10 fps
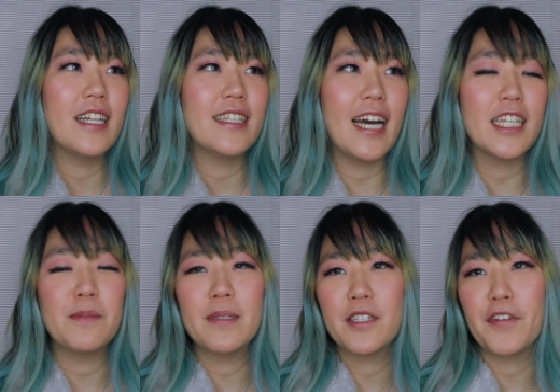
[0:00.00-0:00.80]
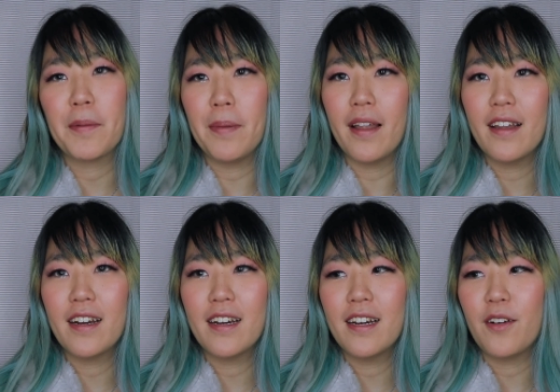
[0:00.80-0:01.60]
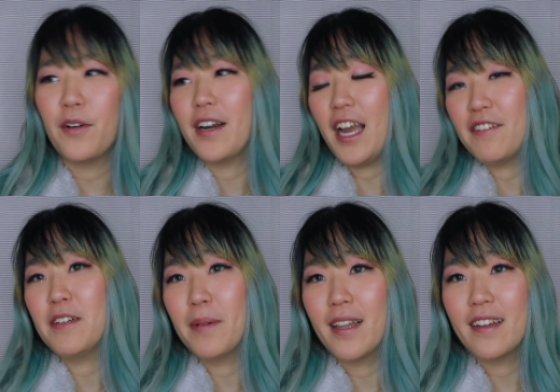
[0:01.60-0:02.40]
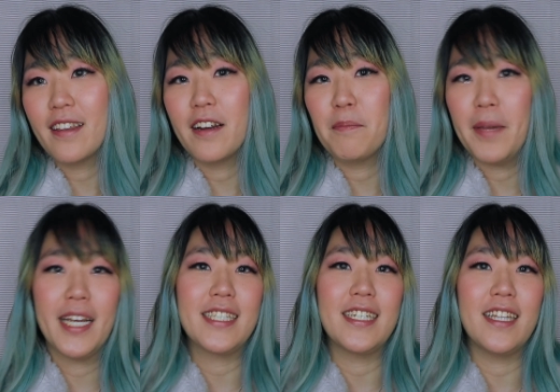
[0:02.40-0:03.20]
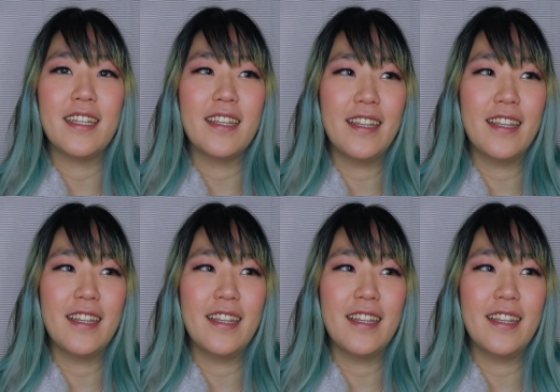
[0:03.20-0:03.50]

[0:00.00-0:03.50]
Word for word: that specific butler or every butler there makes it